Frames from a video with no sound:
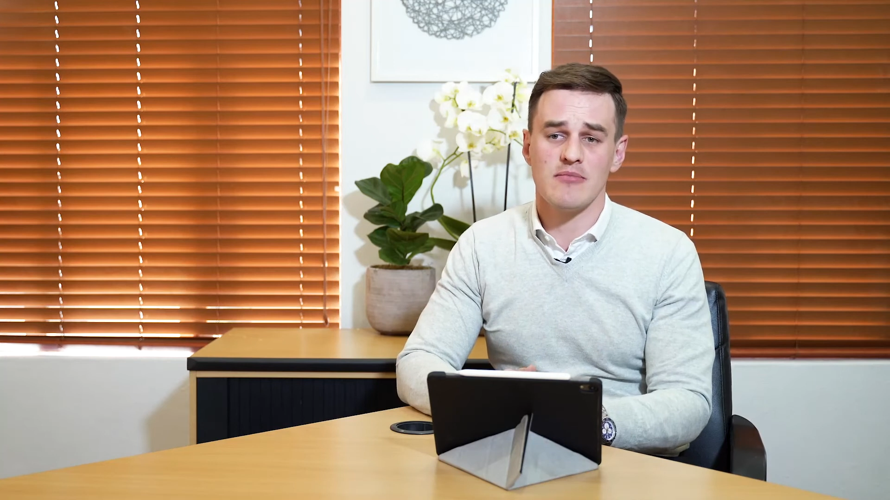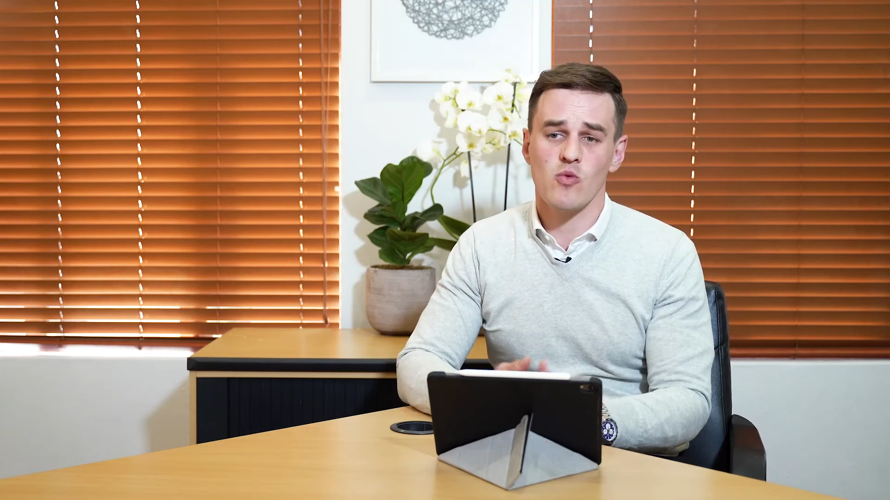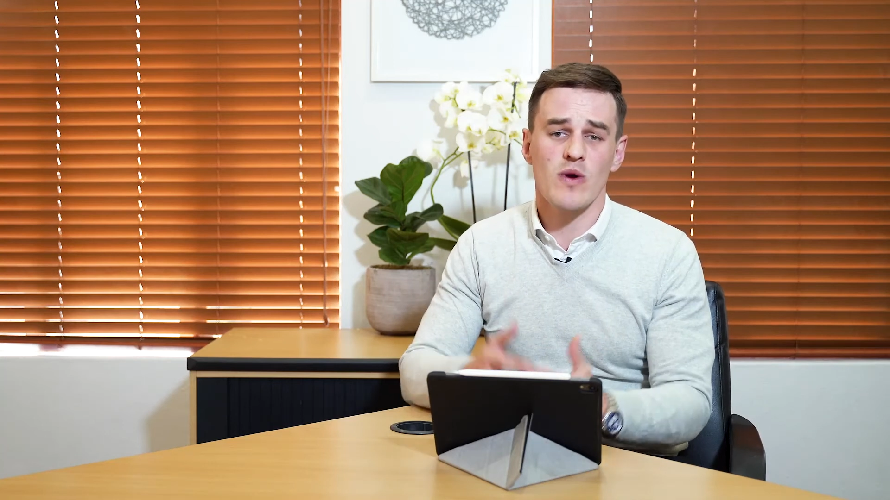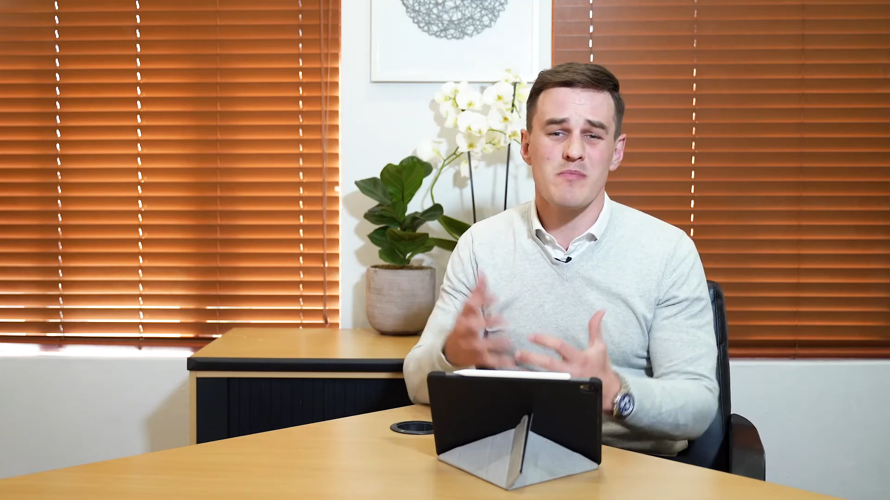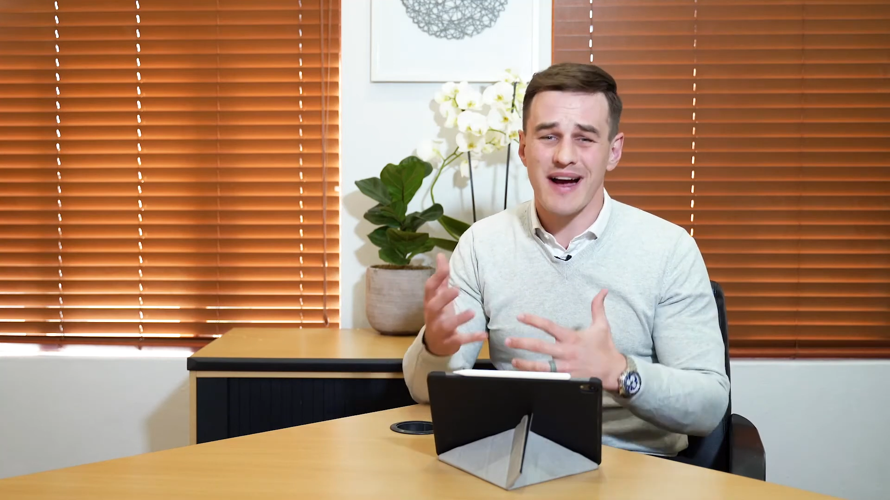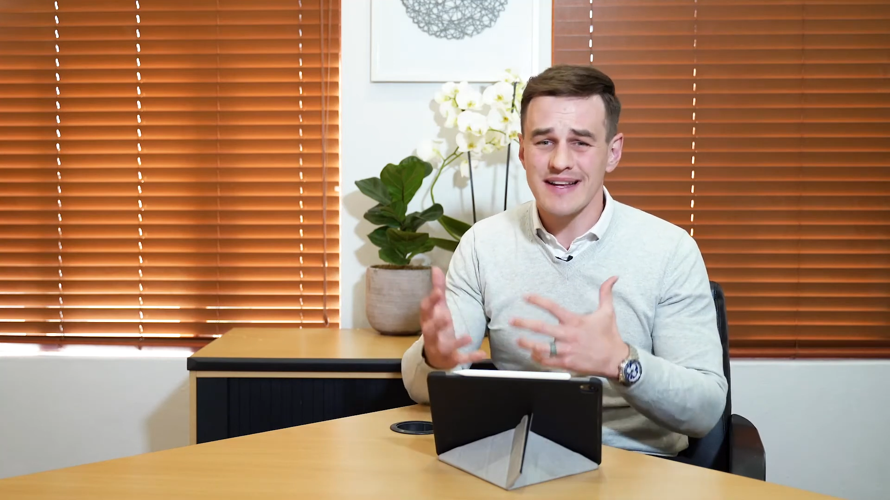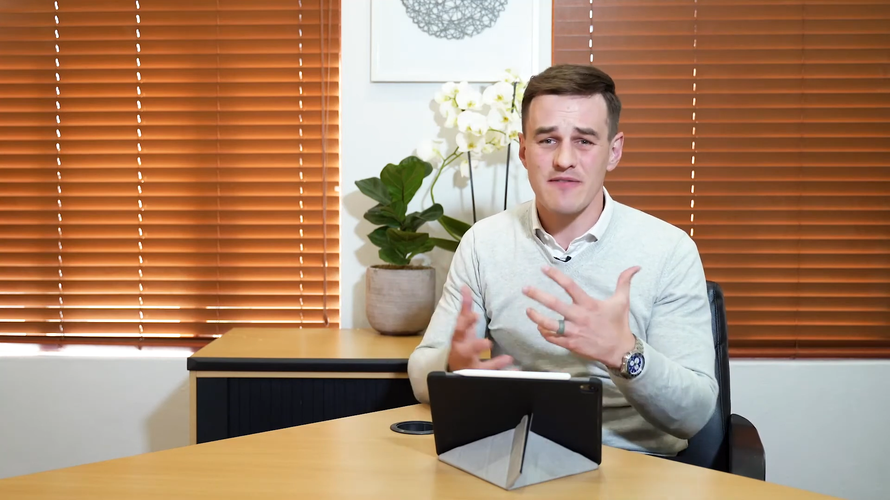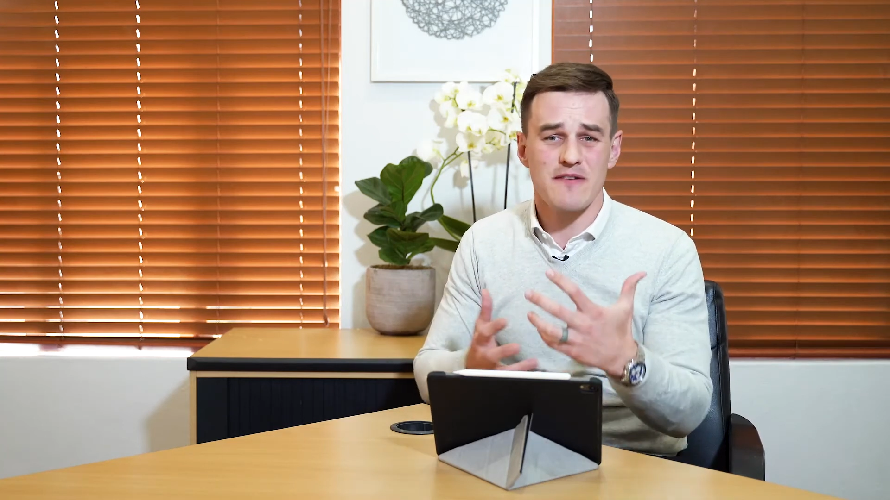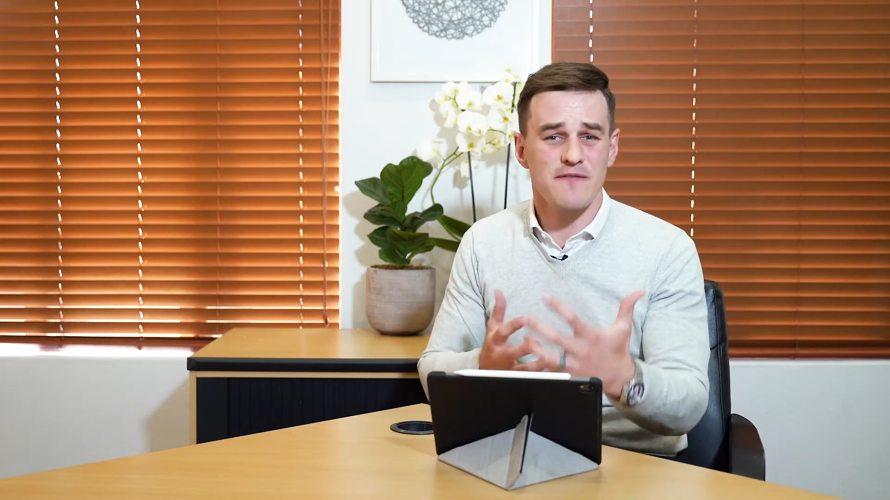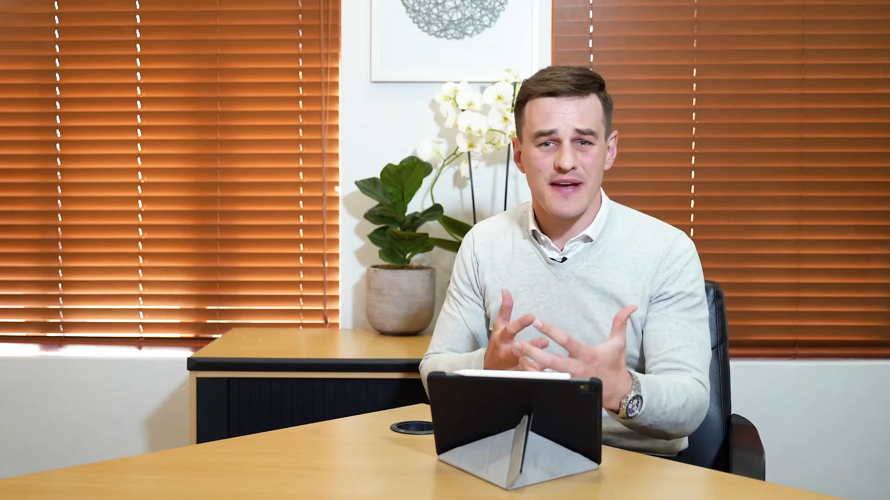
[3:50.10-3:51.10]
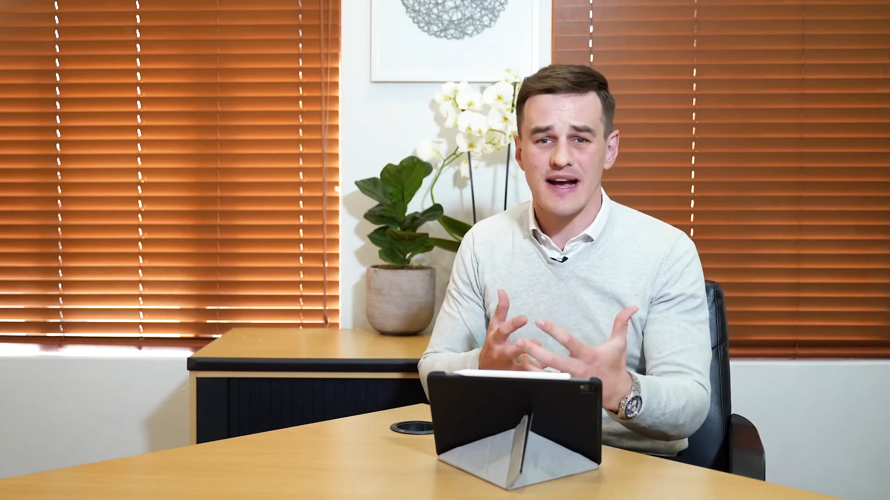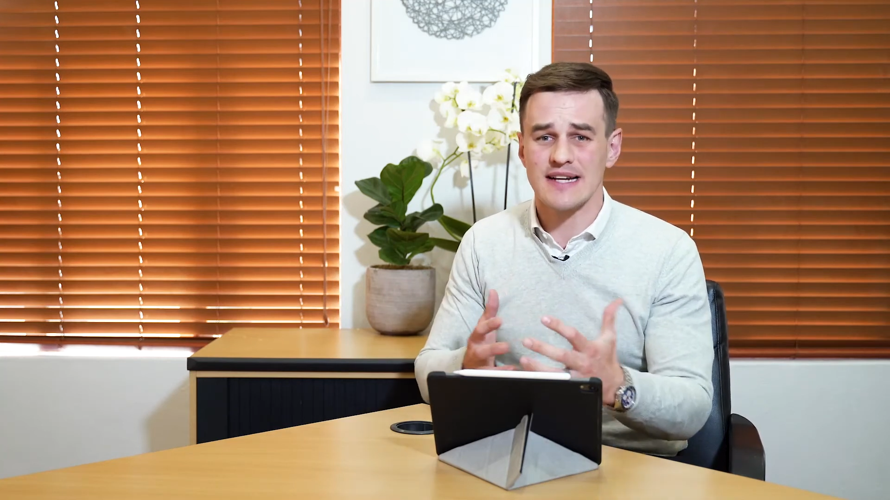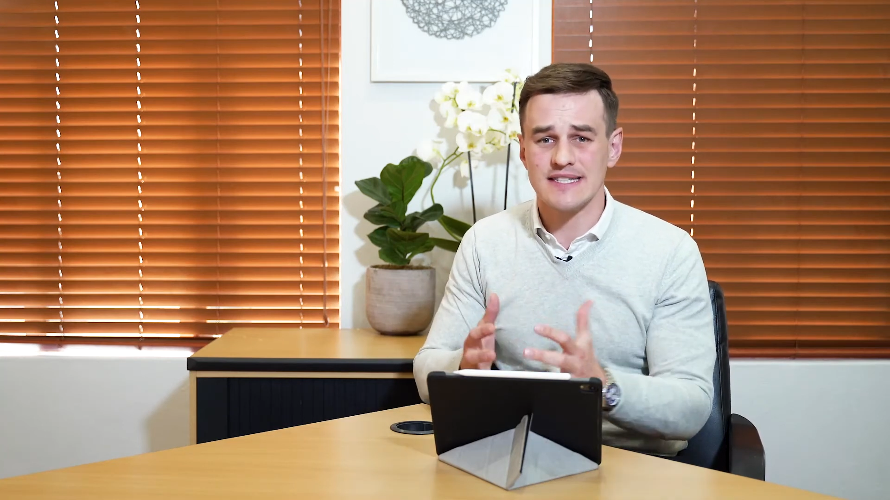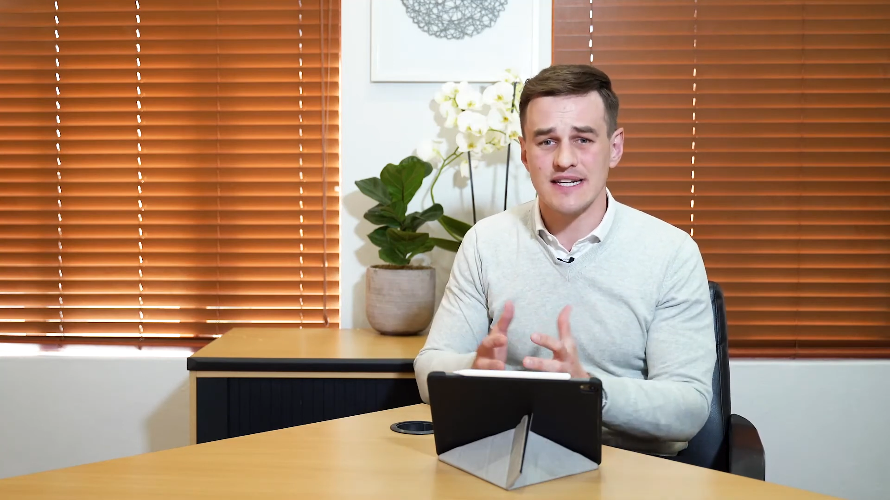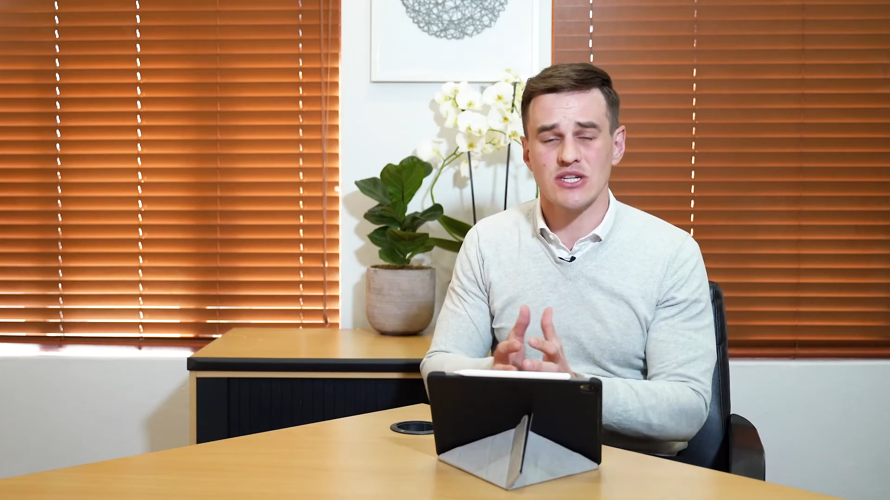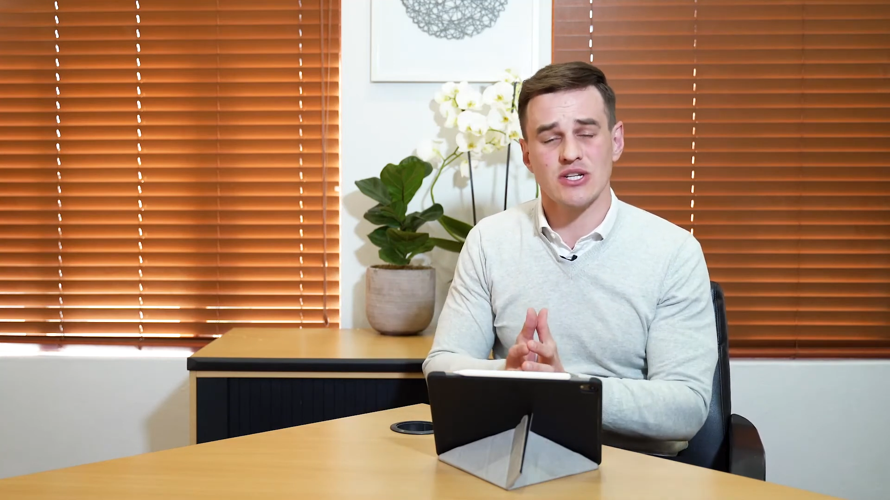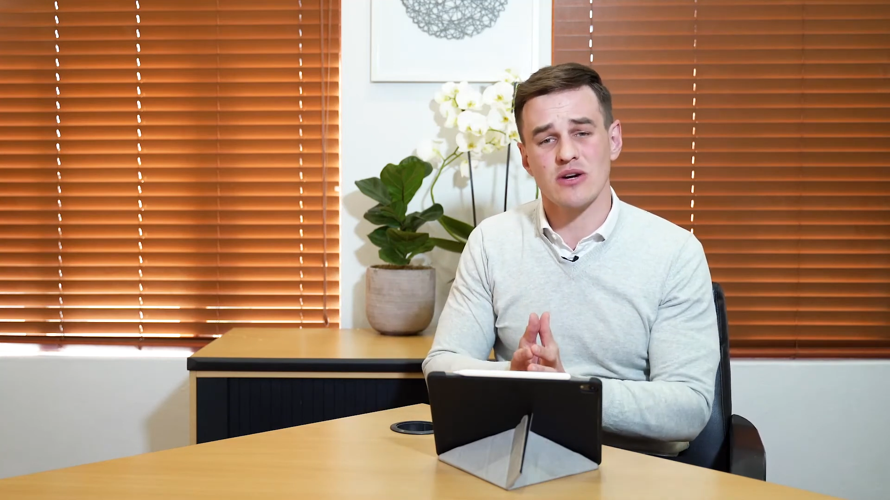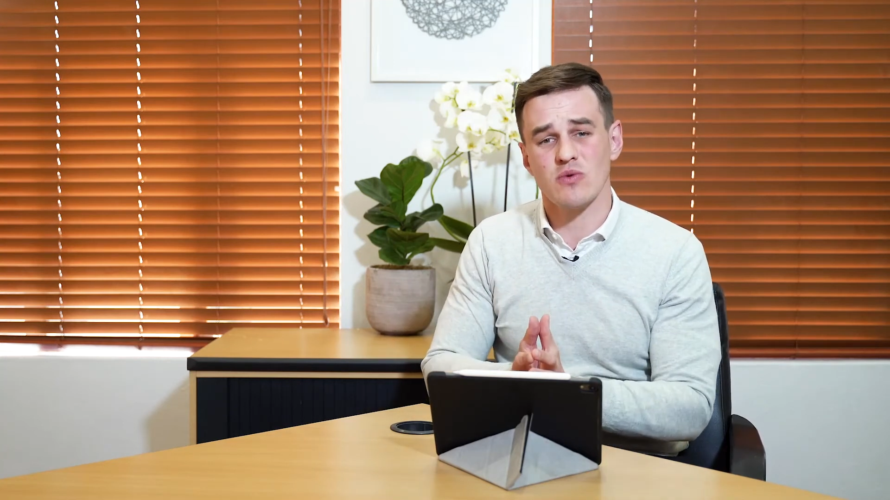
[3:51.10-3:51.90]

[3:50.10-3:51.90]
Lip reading: We might have a fair idea,